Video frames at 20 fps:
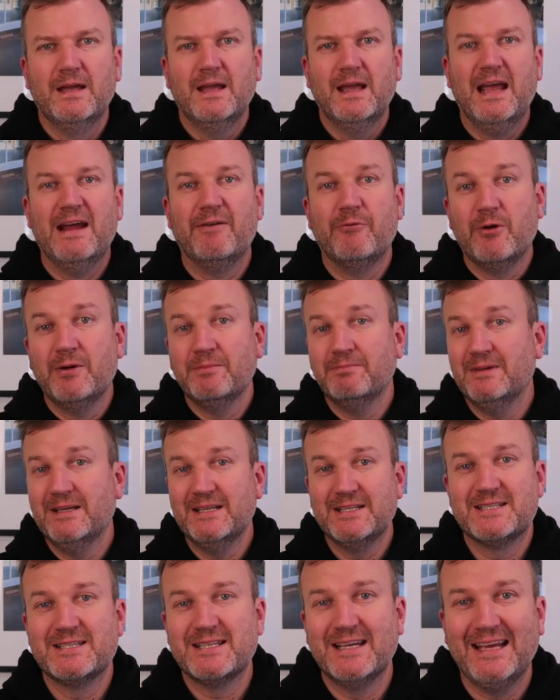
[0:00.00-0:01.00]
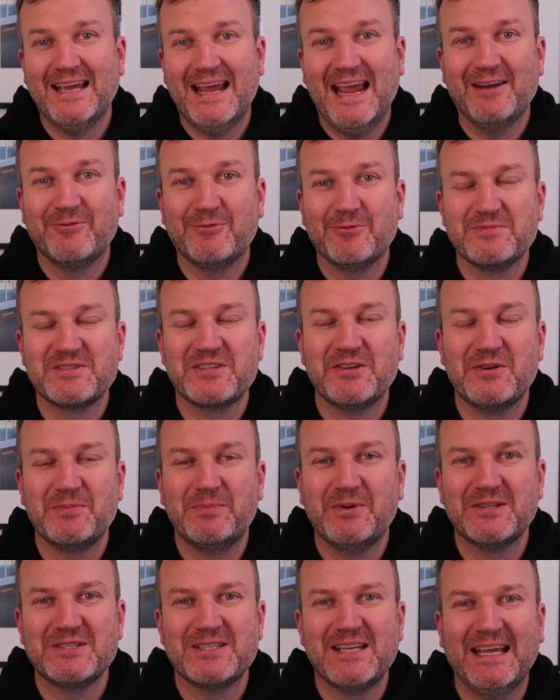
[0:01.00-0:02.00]
Hey everyone, it's Ed from
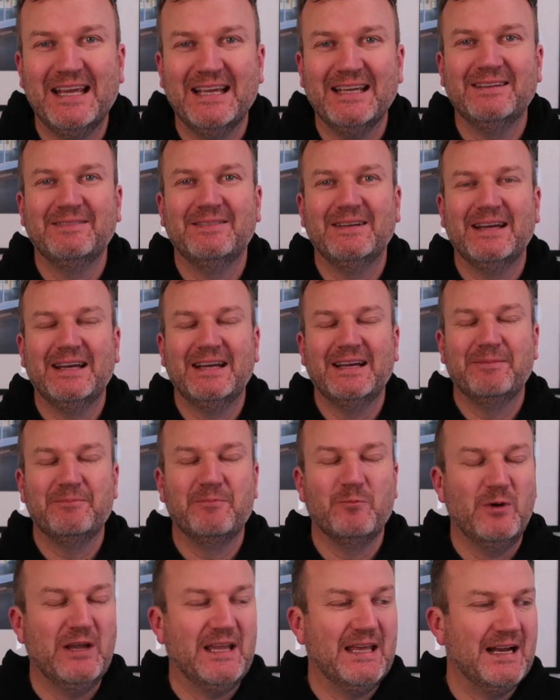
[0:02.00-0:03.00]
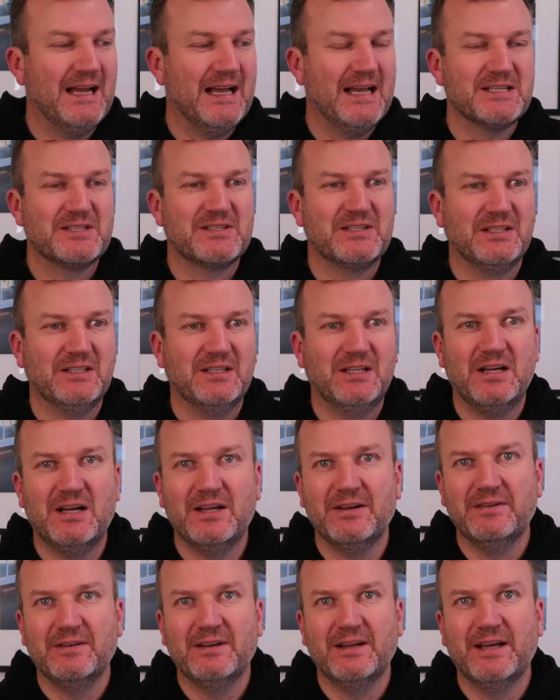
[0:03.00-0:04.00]
Sonderpods here. We get asked a
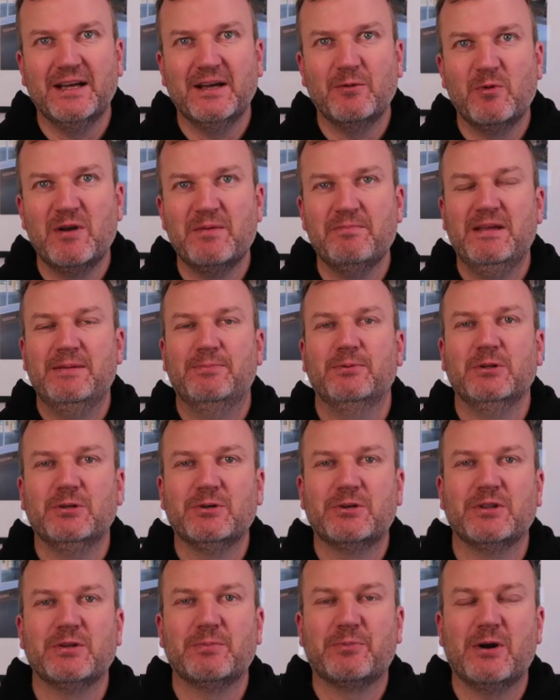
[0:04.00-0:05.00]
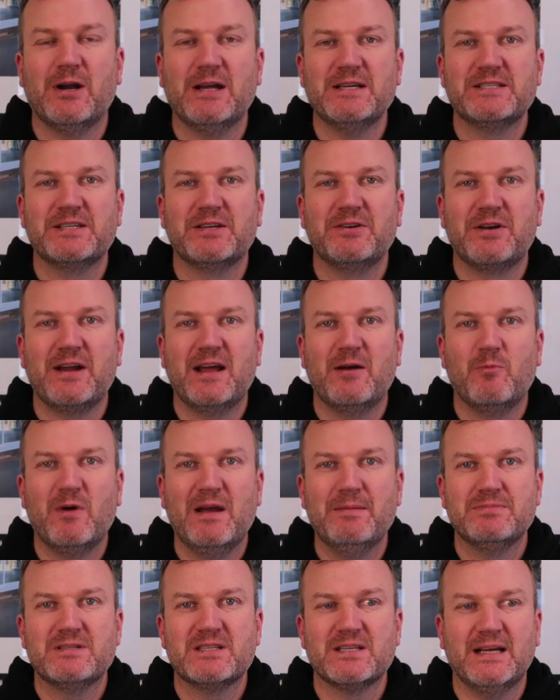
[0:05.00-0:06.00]
lot when people look at the pricing on our
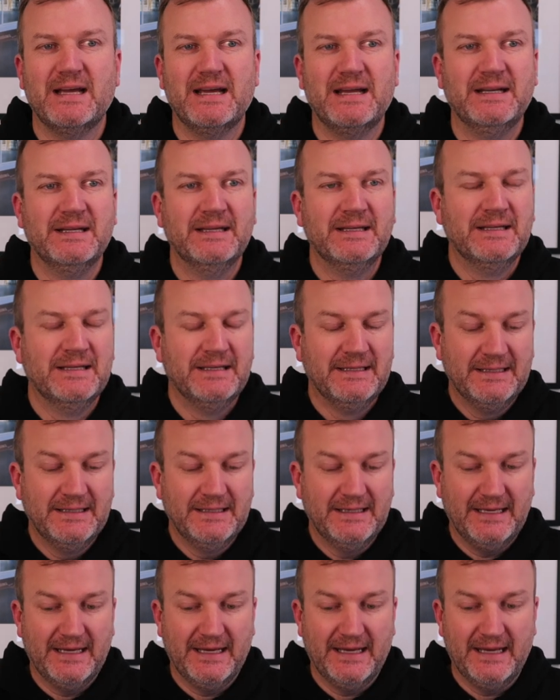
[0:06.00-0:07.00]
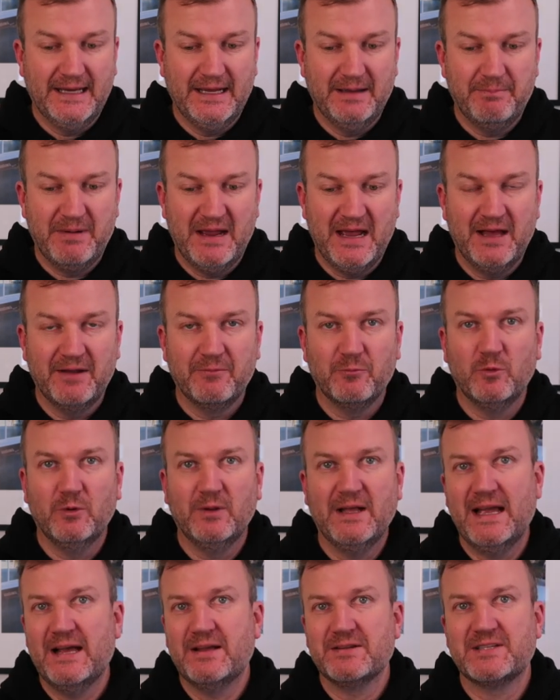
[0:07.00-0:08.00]
website about,
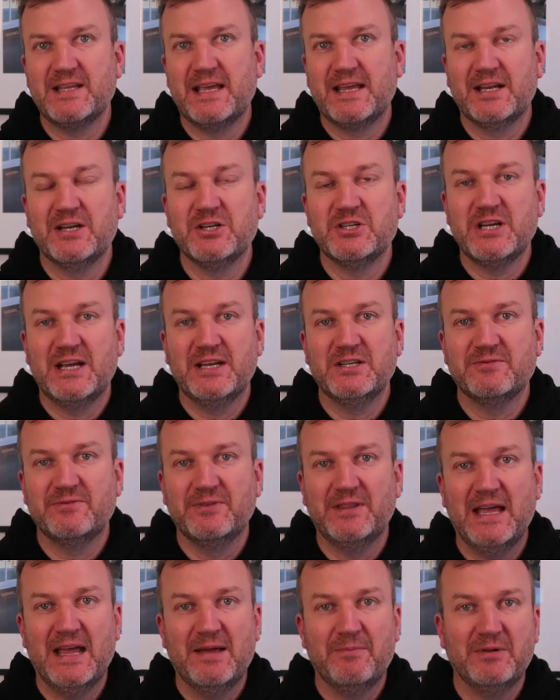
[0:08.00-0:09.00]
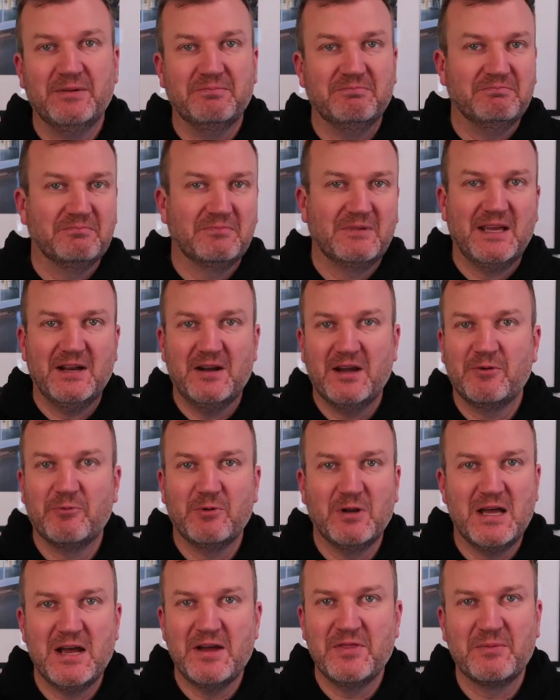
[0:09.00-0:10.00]
well, how's that going to change for them and can I
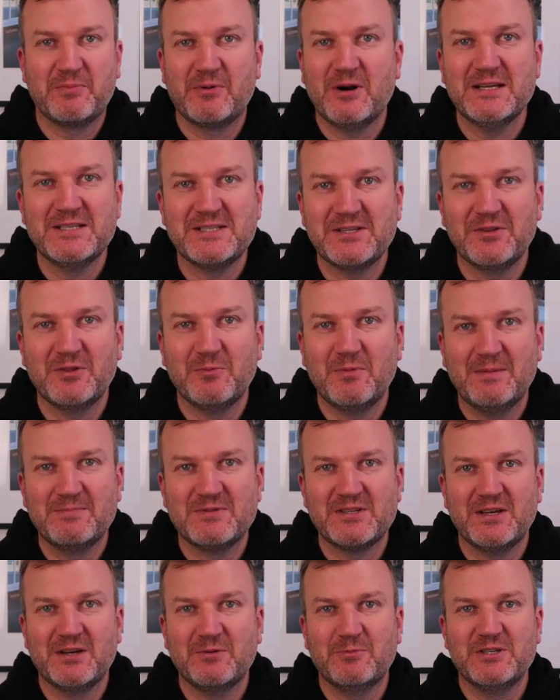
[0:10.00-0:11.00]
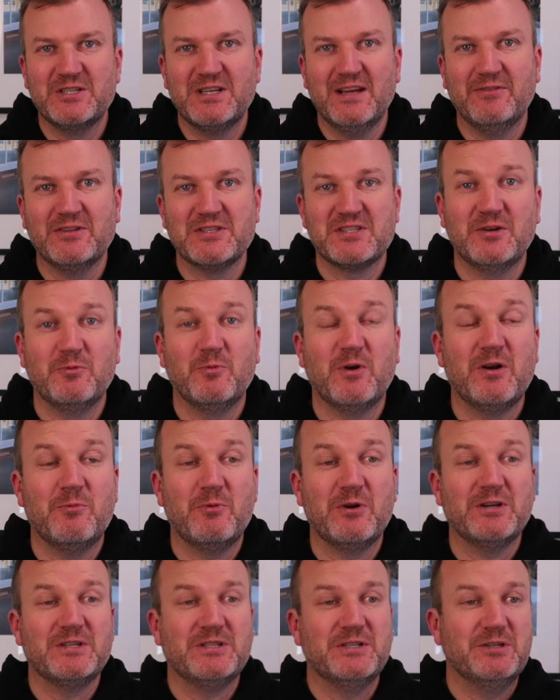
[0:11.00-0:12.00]
rely on the pricing on the website or whichever. So what I
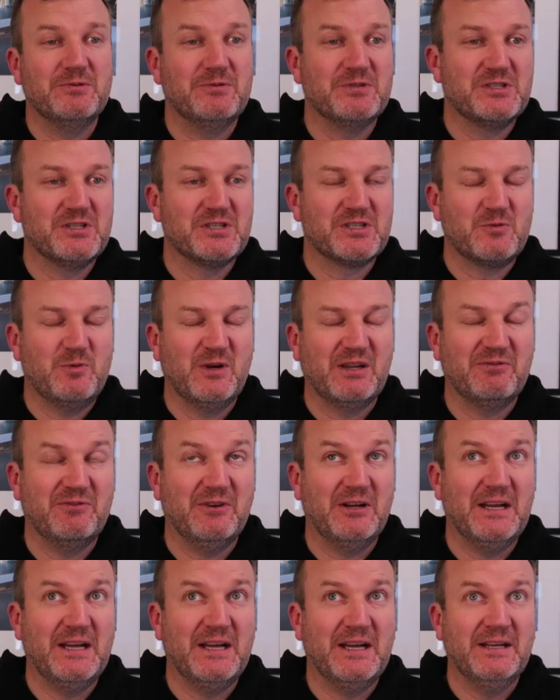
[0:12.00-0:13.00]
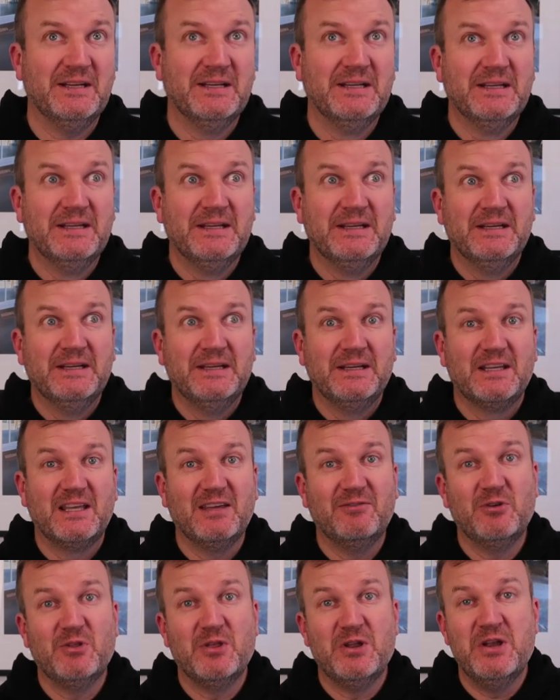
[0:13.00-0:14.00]
wanted to do is just quickfire
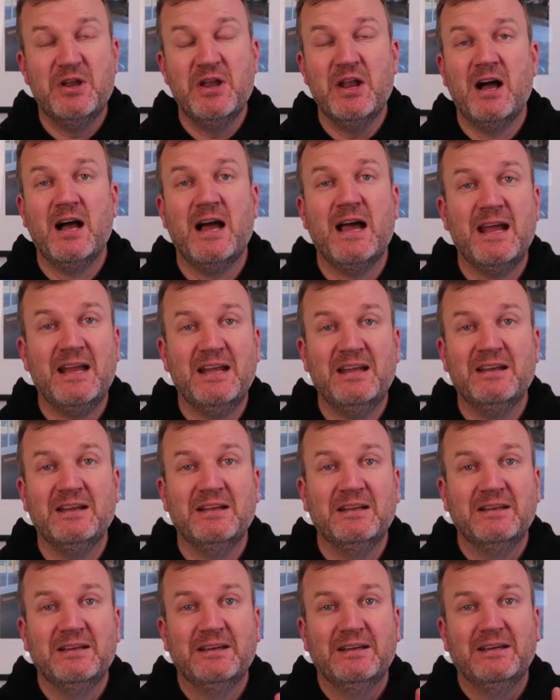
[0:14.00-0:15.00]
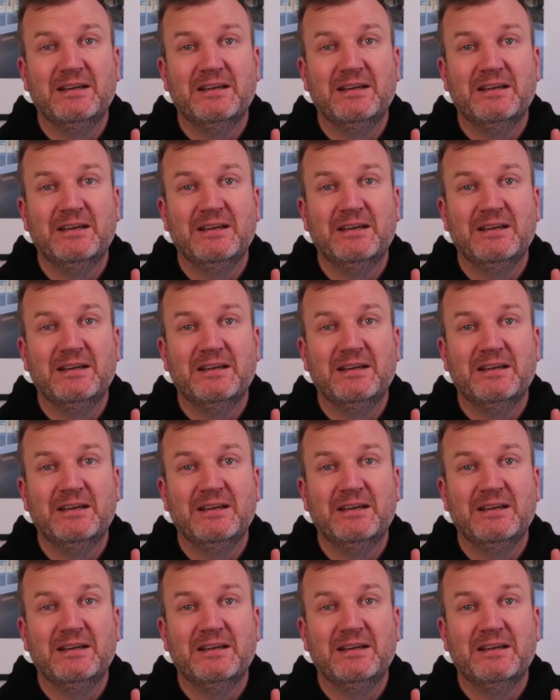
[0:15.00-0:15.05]
give you the 9